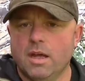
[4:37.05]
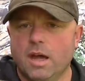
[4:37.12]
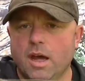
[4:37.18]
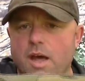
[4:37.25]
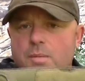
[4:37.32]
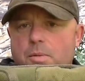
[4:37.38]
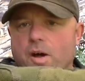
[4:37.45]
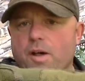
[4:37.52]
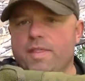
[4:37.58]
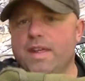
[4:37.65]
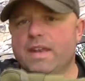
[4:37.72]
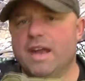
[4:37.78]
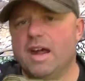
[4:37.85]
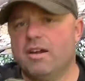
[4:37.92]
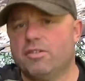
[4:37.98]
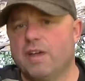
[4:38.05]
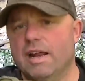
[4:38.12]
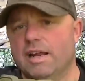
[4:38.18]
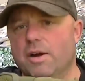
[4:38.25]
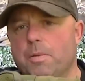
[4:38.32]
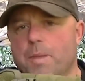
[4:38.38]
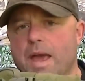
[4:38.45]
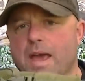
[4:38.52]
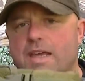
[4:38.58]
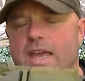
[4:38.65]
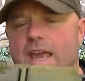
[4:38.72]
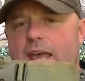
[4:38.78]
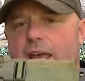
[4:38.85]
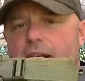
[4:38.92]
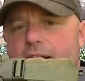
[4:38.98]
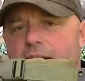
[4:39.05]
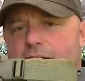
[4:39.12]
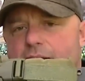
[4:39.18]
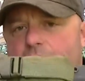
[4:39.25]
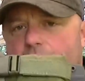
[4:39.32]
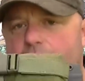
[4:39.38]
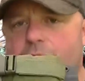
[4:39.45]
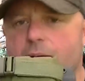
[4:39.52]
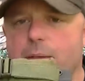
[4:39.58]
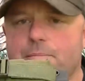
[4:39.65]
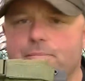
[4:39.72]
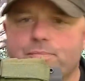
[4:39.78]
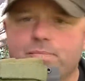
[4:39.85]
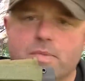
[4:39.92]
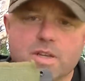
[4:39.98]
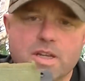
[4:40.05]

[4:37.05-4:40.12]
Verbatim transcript: um, I think they're a great little bit of kit um,